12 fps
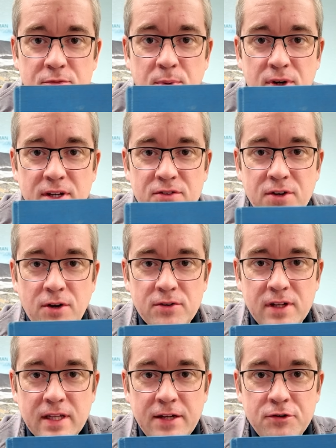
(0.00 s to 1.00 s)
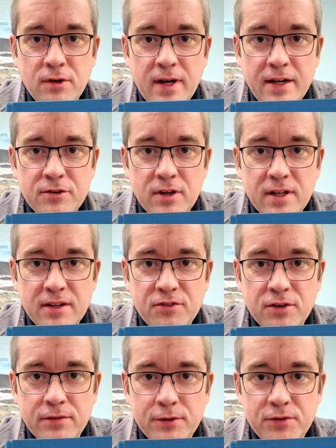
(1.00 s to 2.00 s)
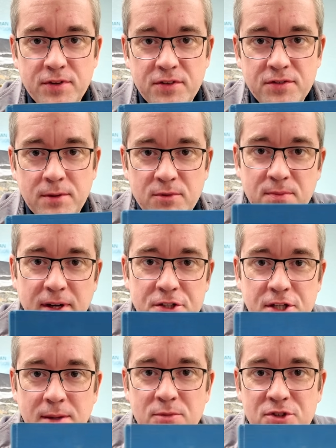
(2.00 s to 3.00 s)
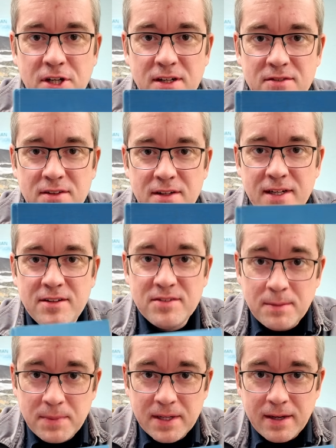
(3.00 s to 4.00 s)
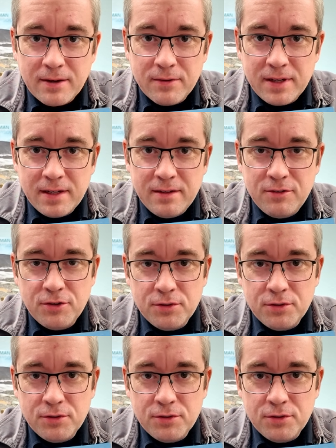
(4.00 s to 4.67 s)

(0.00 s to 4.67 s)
This book is called Electrohydraulic Servo Systems by James Johnson. It's something I read